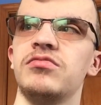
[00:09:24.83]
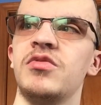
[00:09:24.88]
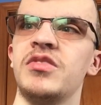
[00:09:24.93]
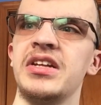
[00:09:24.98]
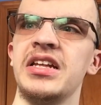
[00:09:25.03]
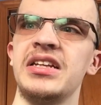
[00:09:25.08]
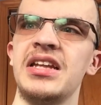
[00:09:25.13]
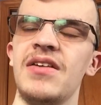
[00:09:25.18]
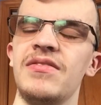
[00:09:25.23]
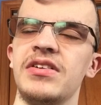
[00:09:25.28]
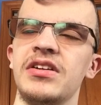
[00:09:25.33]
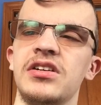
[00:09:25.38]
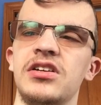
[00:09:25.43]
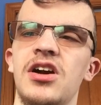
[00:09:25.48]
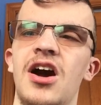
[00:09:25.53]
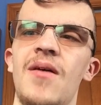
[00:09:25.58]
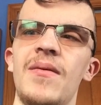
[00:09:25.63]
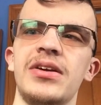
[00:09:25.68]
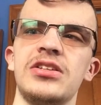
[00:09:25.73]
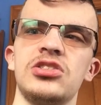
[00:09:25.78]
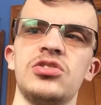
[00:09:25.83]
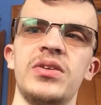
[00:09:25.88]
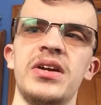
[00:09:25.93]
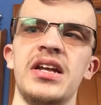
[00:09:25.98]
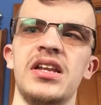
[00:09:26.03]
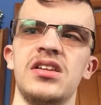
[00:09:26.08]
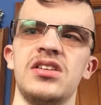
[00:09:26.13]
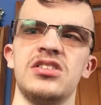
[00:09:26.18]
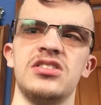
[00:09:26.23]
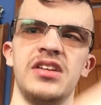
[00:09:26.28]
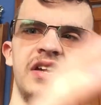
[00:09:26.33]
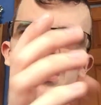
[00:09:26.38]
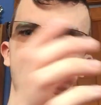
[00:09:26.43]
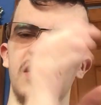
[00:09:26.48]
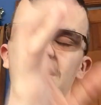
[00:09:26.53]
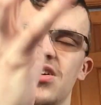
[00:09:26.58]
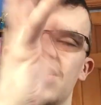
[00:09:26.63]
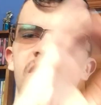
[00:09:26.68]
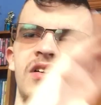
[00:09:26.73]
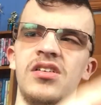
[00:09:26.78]
11 comic trade is like,
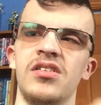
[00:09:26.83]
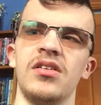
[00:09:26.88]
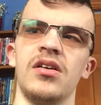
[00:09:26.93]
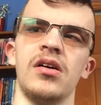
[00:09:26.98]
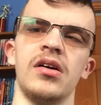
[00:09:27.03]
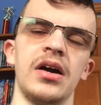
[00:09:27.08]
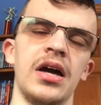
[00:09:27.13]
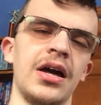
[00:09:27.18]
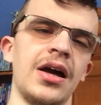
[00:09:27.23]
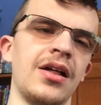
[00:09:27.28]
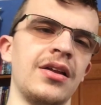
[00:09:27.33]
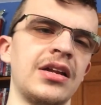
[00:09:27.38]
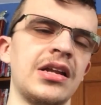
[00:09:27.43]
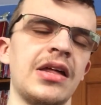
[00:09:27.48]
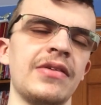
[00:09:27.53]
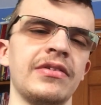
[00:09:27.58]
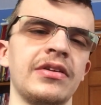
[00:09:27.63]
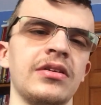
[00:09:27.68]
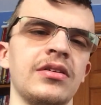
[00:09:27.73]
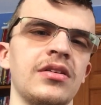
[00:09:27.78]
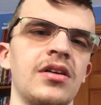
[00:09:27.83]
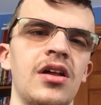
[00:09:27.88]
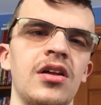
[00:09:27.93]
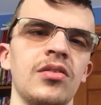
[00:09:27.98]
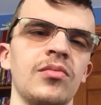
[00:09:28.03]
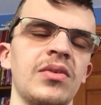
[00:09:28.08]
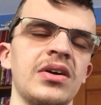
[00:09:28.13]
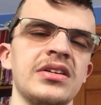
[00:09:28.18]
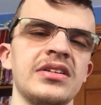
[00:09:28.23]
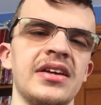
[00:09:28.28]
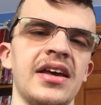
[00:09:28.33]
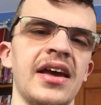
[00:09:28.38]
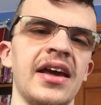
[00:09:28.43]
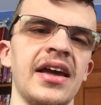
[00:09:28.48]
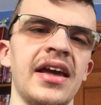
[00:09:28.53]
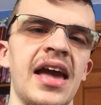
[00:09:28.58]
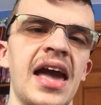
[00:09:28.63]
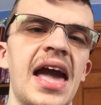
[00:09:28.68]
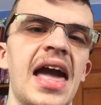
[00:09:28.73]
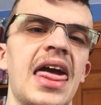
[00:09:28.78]
oh, got 11 all in one
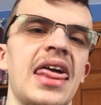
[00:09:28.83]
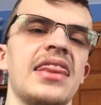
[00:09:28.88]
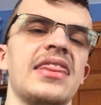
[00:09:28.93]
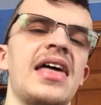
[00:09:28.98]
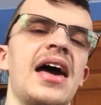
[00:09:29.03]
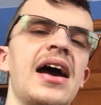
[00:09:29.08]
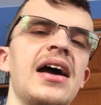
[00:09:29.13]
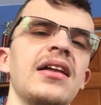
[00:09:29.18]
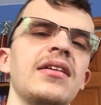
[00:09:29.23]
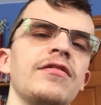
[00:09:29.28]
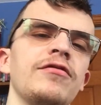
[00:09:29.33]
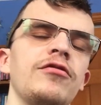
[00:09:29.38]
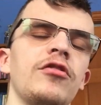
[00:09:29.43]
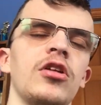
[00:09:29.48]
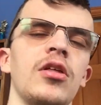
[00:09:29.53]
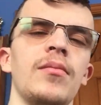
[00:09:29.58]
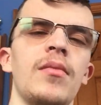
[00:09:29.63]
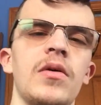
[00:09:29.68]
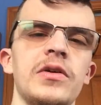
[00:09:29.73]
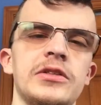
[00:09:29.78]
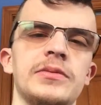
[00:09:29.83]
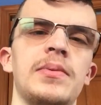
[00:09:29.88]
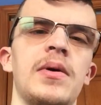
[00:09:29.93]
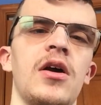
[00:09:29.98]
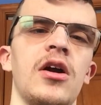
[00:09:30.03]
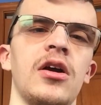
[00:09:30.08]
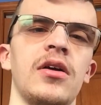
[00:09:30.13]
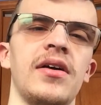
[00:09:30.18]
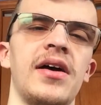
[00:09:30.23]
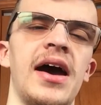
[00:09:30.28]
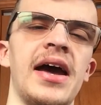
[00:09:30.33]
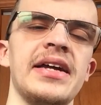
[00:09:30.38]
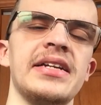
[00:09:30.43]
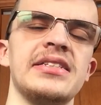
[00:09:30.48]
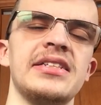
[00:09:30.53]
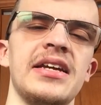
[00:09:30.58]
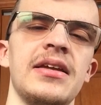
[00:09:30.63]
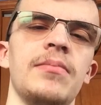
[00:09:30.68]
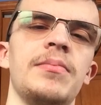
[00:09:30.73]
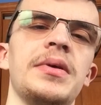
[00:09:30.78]
day. That, for the most part, I
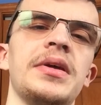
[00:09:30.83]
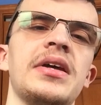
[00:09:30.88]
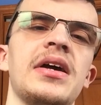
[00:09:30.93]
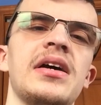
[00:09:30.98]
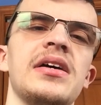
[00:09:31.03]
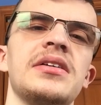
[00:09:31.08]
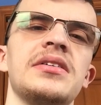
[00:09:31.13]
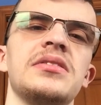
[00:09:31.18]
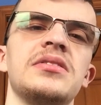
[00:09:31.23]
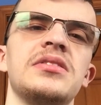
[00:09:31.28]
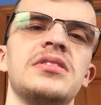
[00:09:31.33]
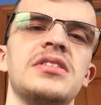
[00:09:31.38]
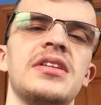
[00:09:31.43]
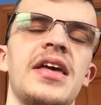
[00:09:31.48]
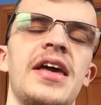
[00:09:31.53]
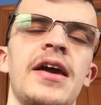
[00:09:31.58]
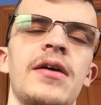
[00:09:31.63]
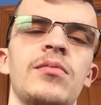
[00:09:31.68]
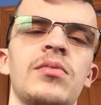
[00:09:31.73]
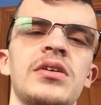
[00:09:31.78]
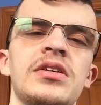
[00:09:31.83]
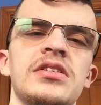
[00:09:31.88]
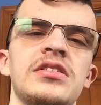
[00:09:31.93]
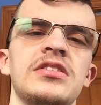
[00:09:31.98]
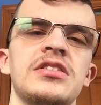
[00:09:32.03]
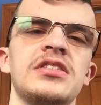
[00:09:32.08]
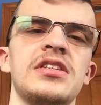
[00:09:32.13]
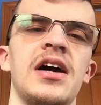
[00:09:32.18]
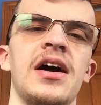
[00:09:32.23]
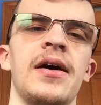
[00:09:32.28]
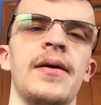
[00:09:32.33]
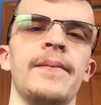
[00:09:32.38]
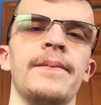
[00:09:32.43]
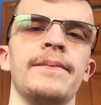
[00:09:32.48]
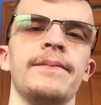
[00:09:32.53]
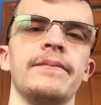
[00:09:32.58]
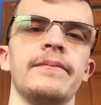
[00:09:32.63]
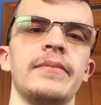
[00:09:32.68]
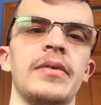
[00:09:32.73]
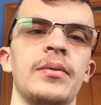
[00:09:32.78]
did because it was
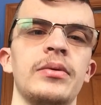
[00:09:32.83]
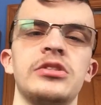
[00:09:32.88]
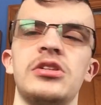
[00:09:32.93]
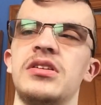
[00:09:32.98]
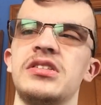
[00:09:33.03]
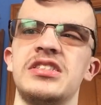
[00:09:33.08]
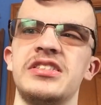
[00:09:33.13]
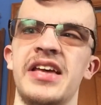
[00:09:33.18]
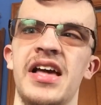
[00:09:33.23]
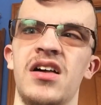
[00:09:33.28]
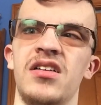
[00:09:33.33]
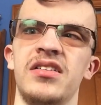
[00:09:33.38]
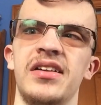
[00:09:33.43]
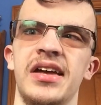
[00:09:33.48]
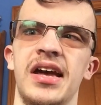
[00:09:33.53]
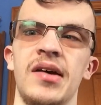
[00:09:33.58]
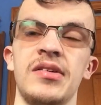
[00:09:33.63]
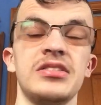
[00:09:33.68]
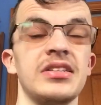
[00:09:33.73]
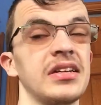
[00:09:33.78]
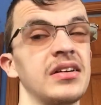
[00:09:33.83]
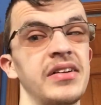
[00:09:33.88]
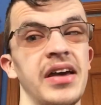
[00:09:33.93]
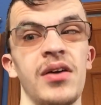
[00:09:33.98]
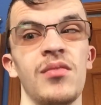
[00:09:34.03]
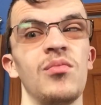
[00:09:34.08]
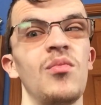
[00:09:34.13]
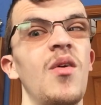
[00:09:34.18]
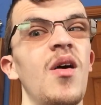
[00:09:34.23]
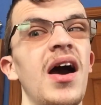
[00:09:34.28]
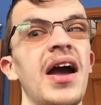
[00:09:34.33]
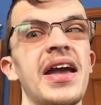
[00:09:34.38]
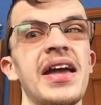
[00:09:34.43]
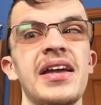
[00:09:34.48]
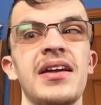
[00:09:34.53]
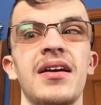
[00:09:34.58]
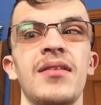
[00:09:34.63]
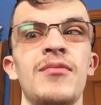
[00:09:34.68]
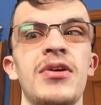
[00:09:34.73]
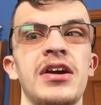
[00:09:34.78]
on sale. Like, I was like, okay,
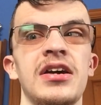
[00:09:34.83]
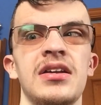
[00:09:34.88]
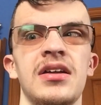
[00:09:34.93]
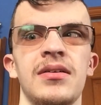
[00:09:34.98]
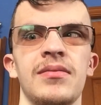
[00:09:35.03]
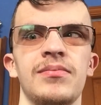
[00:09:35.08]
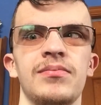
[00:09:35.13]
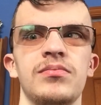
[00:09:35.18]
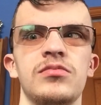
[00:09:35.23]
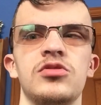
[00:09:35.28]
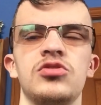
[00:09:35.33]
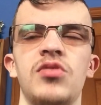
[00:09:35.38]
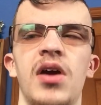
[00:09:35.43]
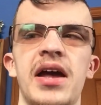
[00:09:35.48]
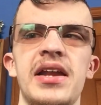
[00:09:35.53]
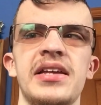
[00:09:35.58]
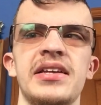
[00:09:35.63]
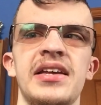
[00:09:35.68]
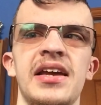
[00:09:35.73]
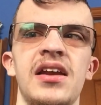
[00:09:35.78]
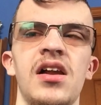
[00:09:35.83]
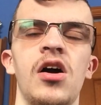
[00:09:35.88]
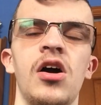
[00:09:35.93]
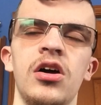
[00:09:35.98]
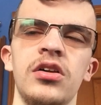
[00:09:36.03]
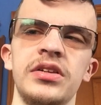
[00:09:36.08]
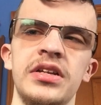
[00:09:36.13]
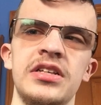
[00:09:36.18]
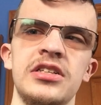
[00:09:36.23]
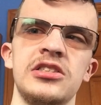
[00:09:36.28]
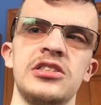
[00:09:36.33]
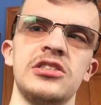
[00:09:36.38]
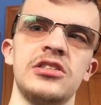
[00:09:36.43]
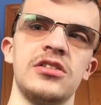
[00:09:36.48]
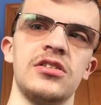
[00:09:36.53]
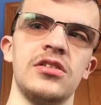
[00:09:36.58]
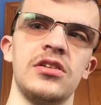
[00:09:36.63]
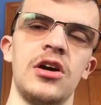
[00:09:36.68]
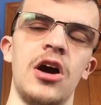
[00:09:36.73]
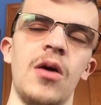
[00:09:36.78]
why am I gonna try to get all these
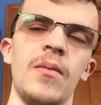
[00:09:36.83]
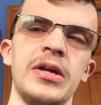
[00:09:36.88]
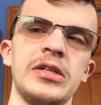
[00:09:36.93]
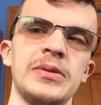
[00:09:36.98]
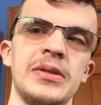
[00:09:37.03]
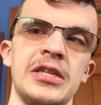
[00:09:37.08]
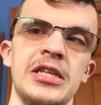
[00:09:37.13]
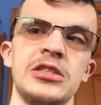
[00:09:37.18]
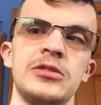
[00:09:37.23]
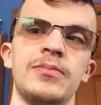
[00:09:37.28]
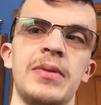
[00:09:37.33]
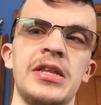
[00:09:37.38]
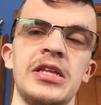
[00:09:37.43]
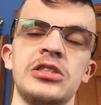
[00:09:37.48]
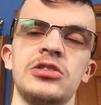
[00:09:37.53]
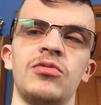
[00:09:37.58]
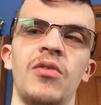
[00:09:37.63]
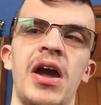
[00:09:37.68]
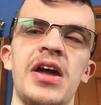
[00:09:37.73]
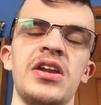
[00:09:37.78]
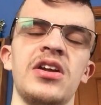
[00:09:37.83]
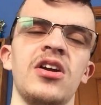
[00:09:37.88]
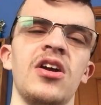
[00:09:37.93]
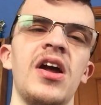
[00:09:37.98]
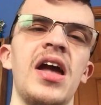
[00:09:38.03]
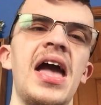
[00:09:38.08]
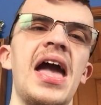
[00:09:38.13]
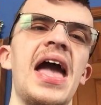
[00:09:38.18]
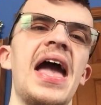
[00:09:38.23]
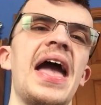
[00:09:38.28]
comics like this by this writer?